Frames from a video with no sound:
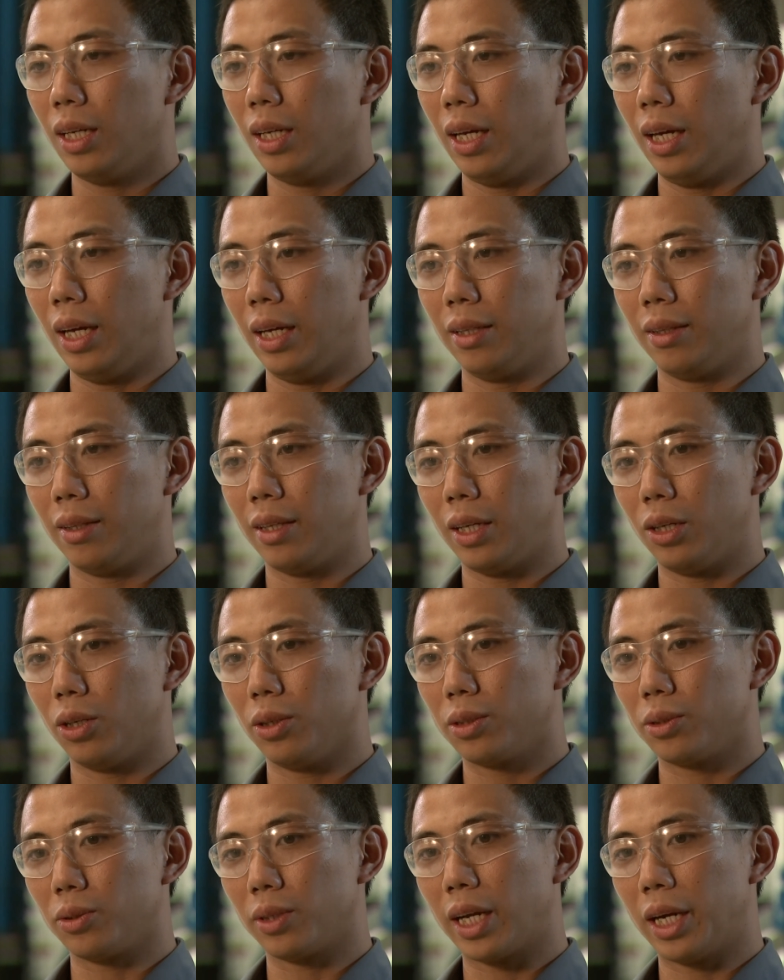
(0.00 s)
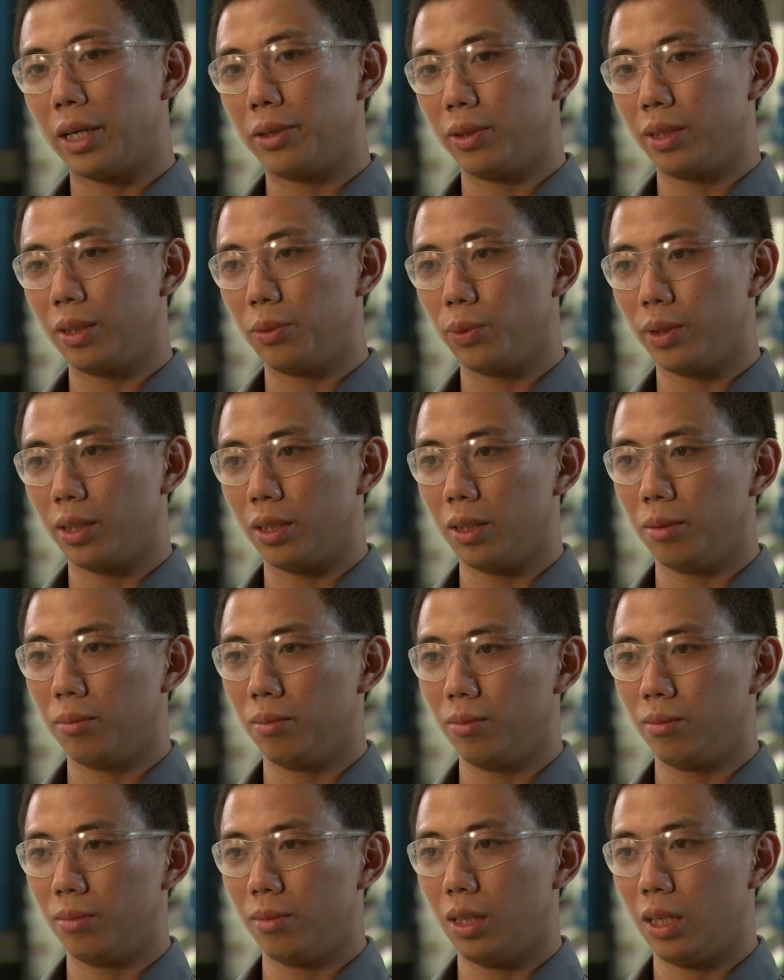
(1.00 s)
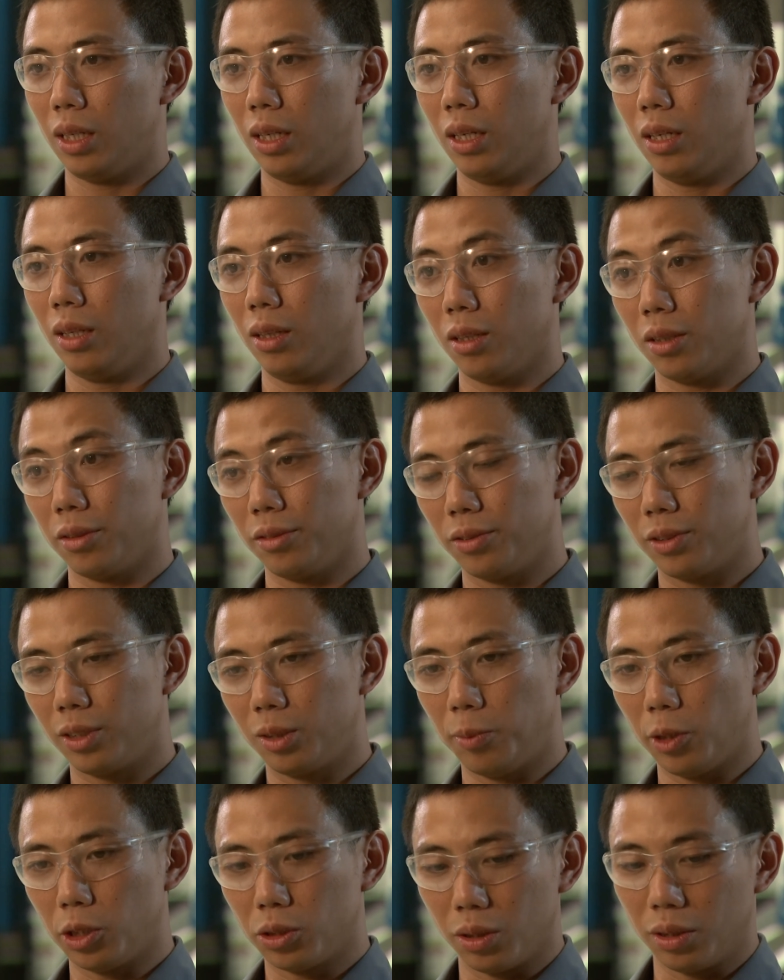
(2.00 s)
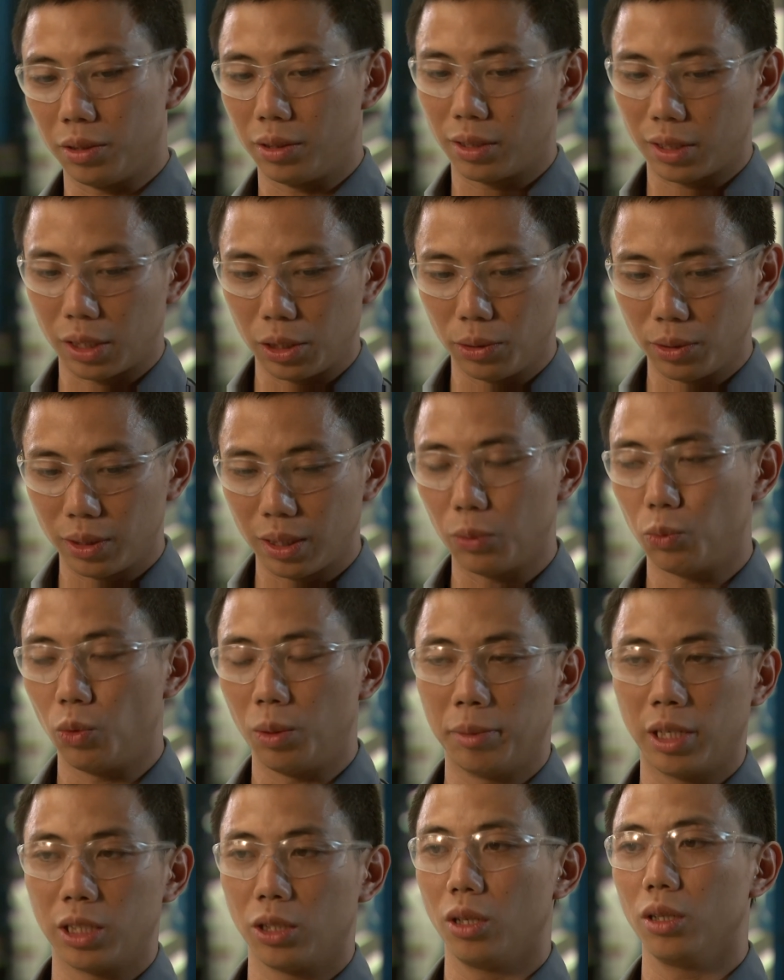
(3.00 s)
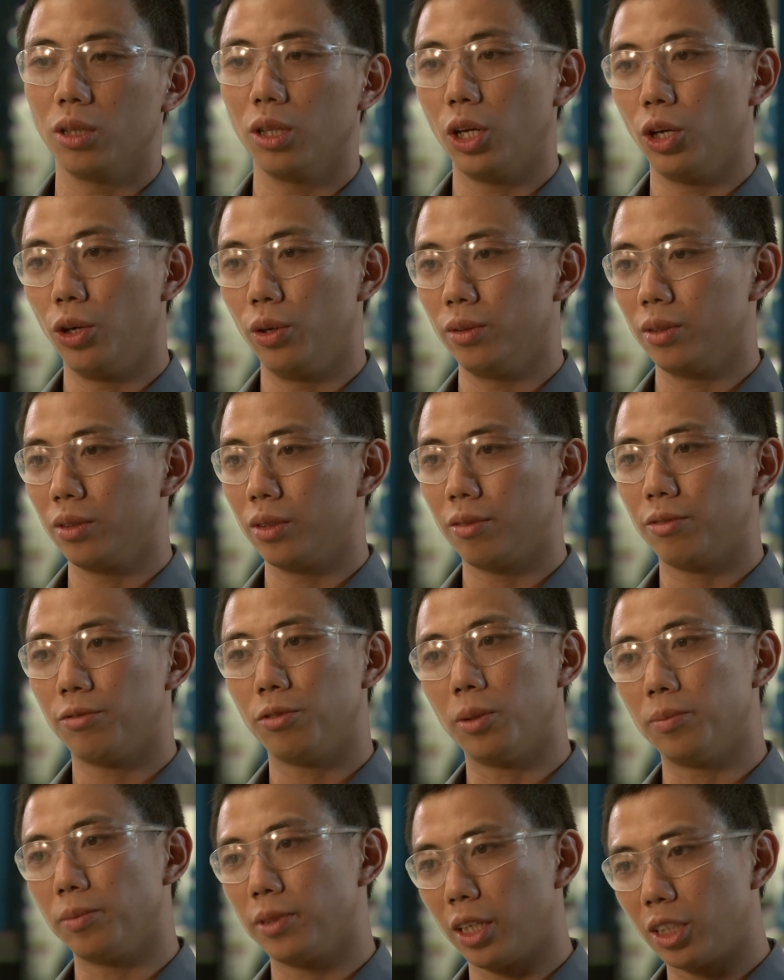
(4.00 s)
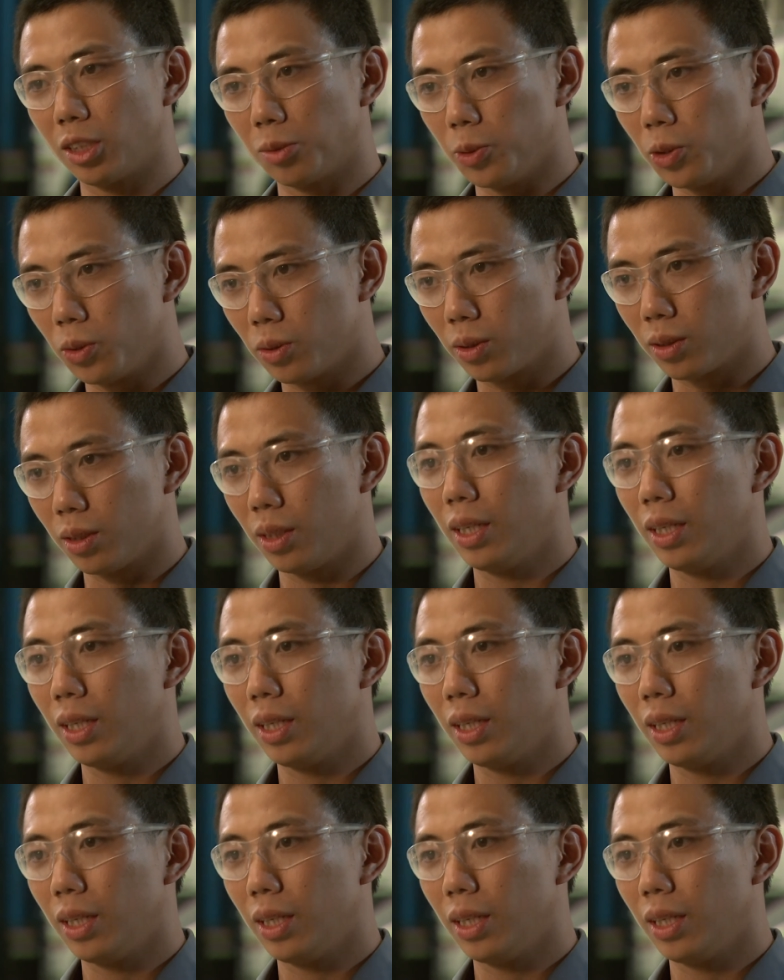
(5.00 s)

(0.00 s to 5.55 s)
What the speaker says: and they also carry with them a lot of specialist skills that we might not learn from textbooks,